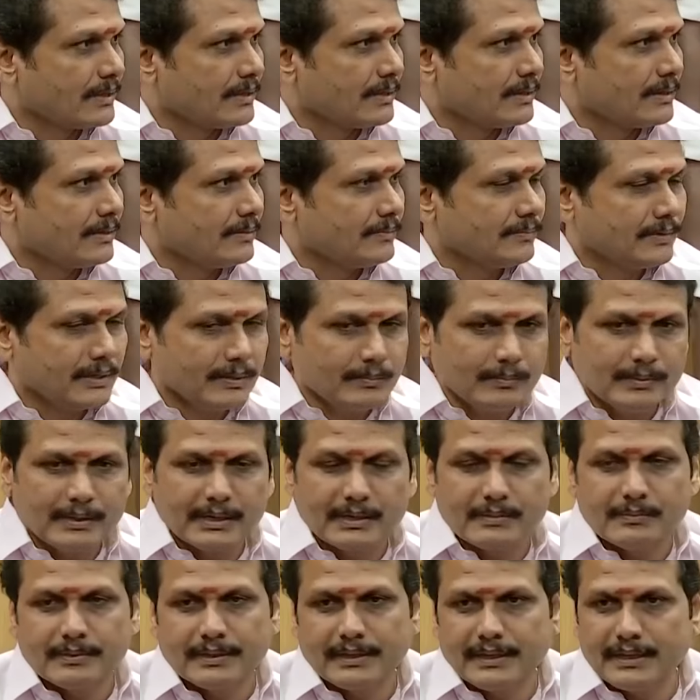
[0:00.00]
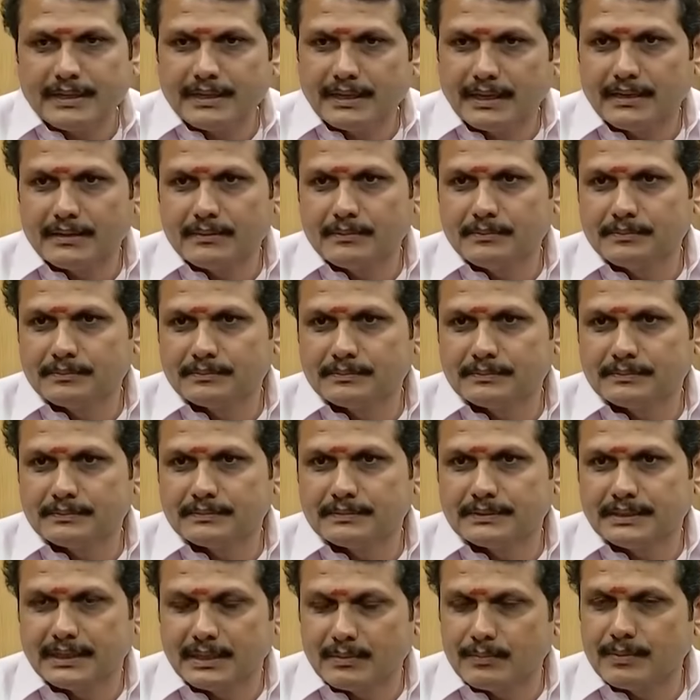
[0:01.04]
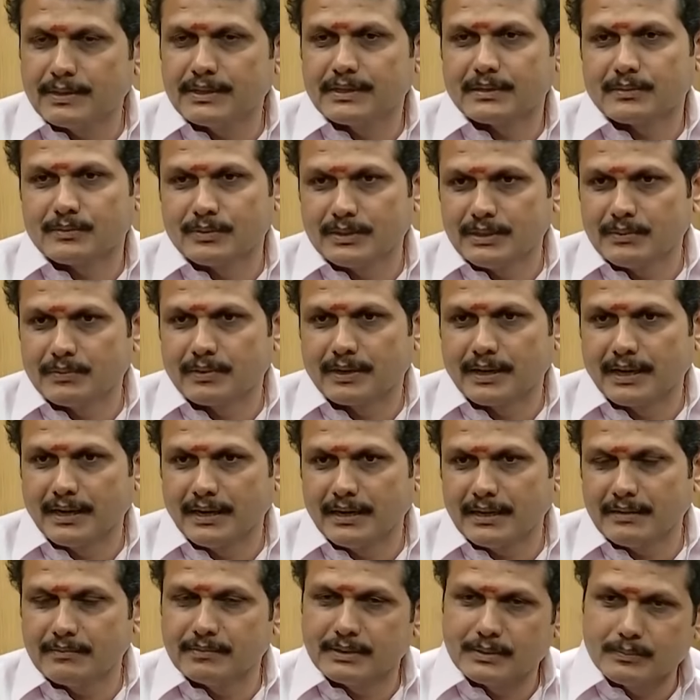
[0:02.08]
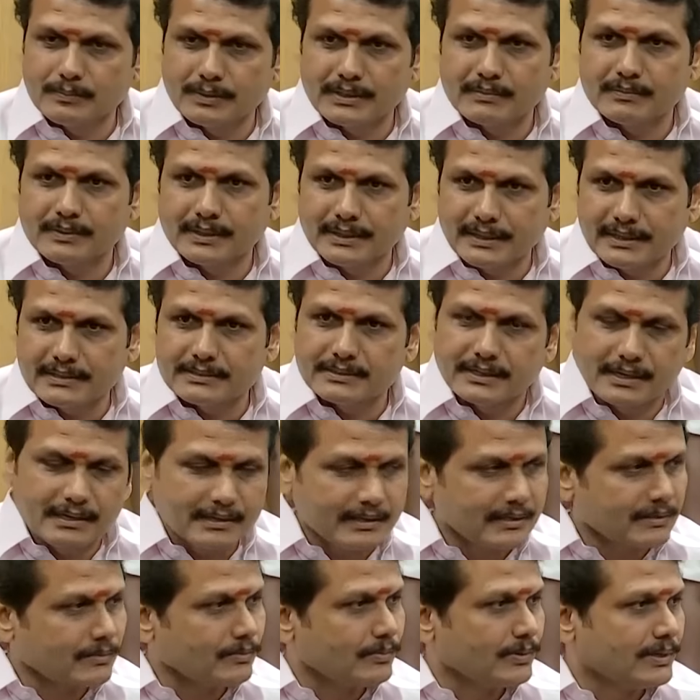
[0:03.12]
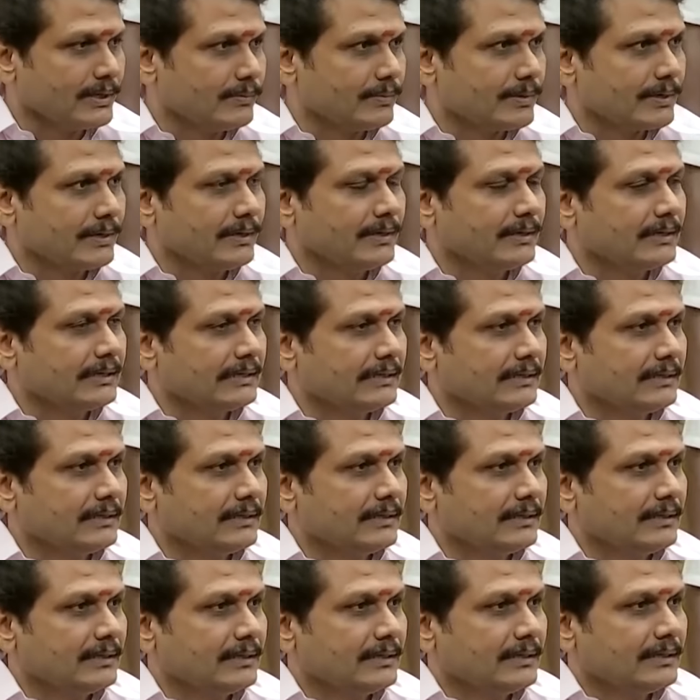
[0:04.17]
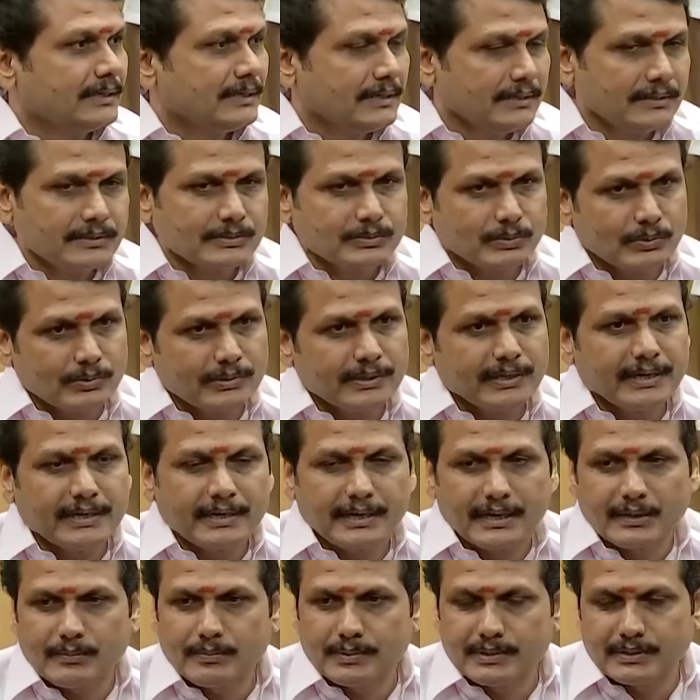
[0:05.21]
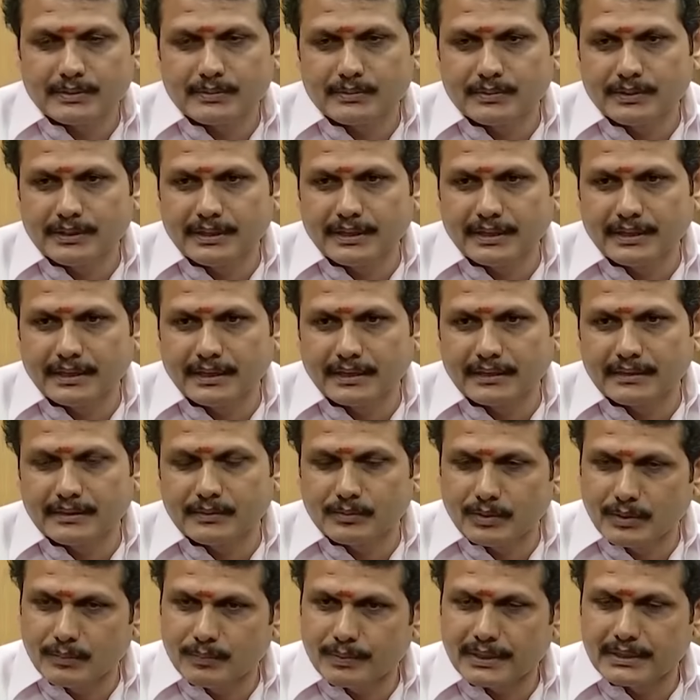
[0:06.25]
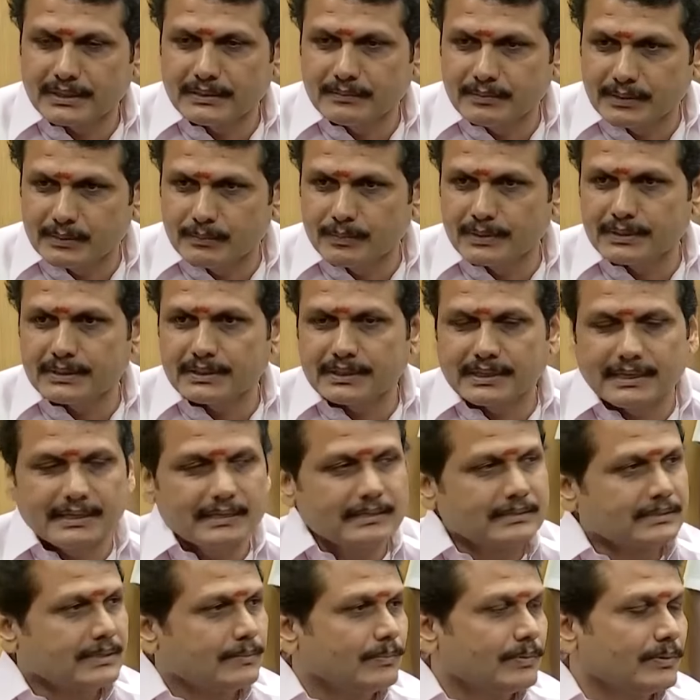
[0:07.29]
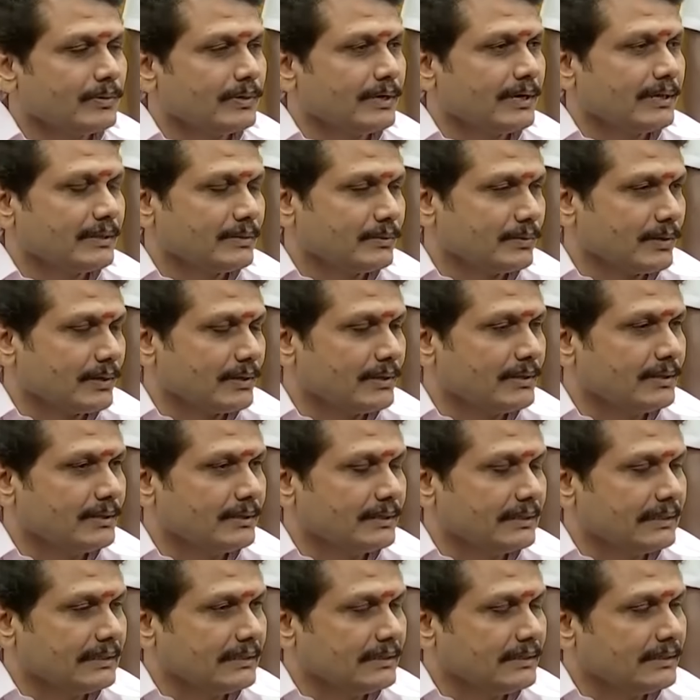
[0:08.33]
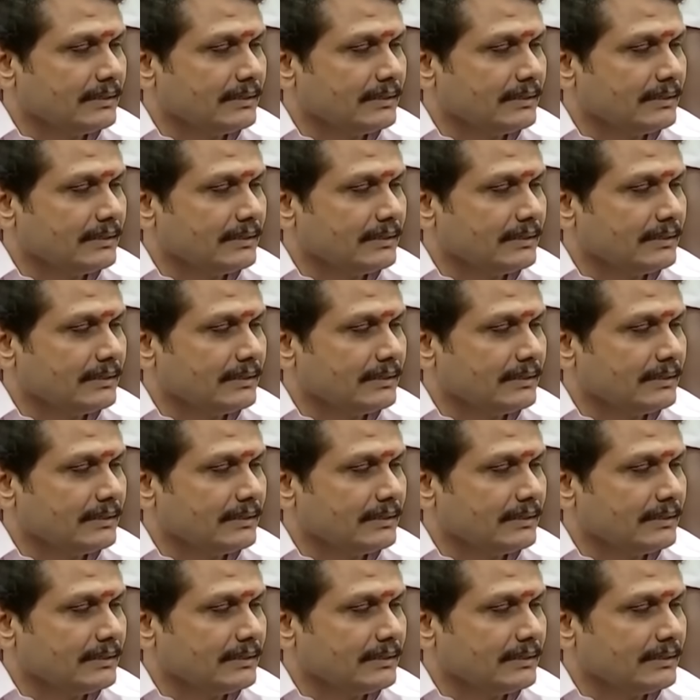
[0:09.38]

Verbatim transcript: Nadu Transport Department. Numerous complaints were filed by candidates who paid substantial amounts but did not secure the promised jobs.